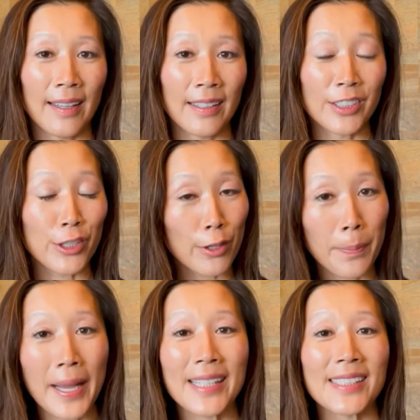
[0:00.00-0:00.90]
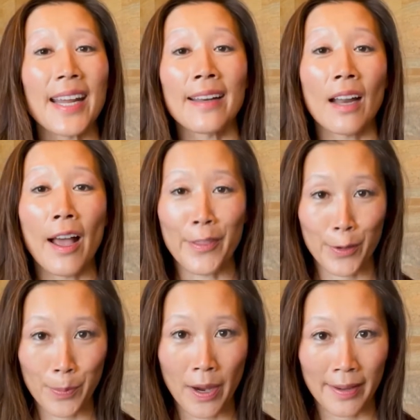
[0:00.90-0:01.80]
toothpaste and
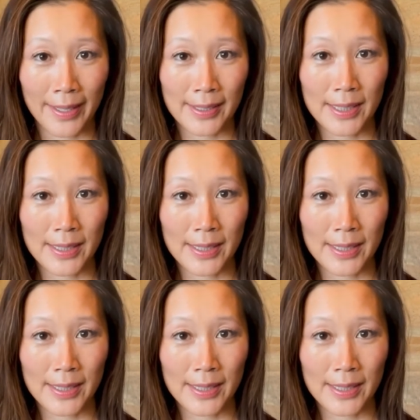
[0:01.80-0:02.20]
other products.